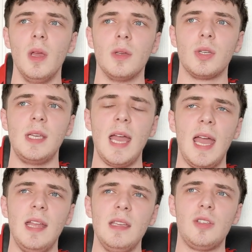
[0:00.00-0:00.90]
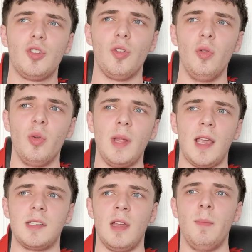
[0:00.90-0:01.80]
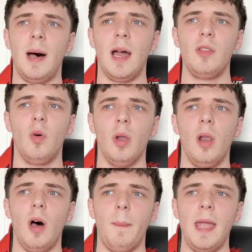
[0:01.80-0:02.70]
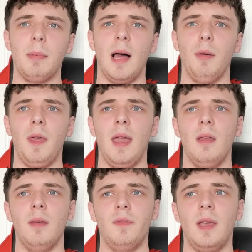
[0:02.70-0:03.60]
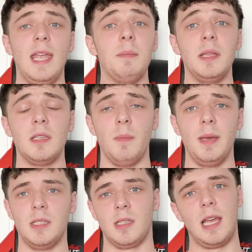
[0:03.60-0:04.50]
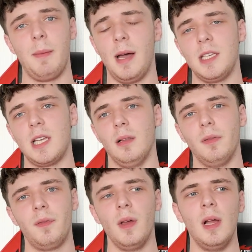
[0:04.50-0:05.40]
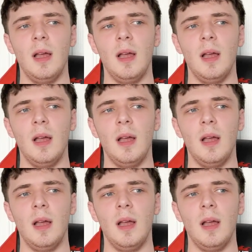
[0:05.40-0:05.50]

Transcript: So, yeah, it is true to an extent, but I know a lot of people out there have came into the business, like myself,